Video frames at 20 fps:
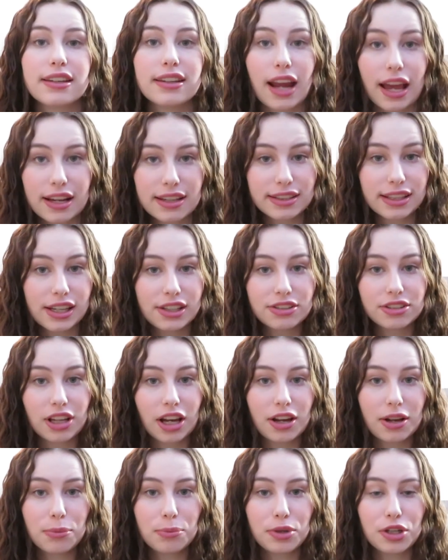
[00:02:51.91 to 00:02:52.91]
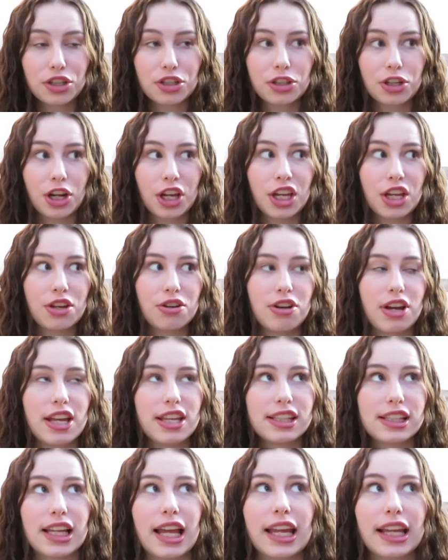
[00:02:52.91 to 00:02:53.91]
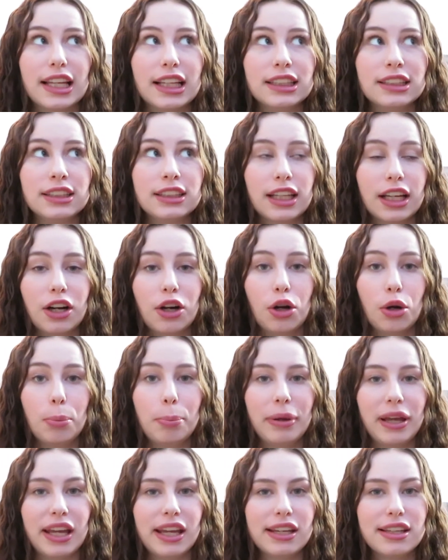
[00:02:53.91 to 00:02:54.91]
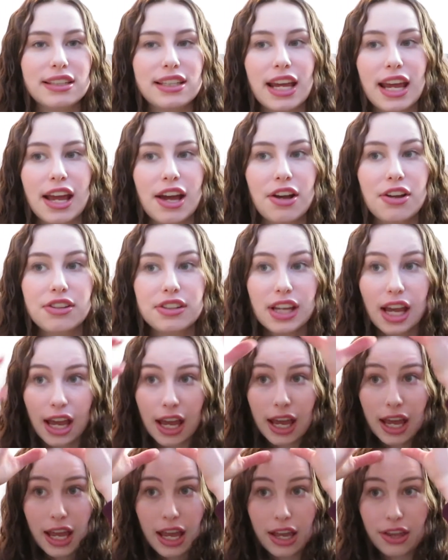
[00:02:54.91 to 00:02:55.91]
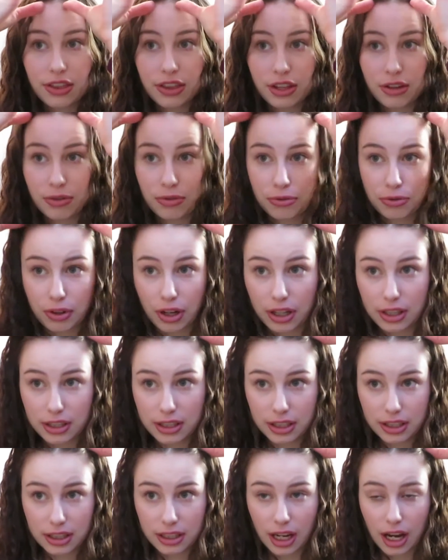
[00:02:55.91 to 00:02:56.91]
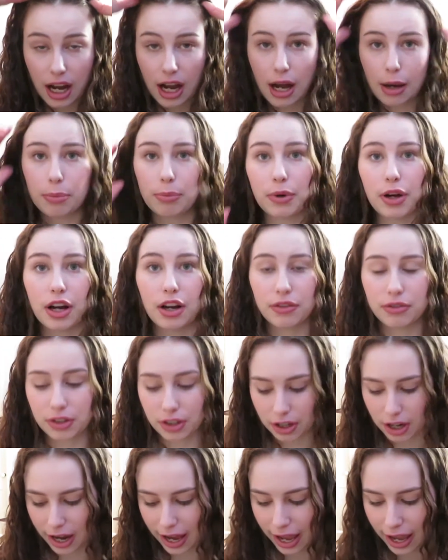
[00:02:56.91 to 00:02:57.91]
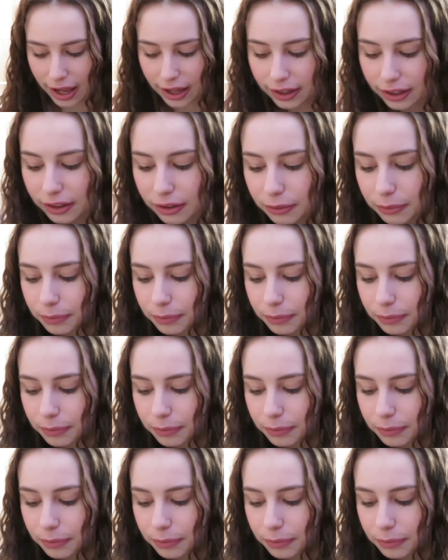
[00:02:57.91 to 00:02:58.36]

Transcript: next hairstyle I'm going to show you is little pigtails in the front top of your head.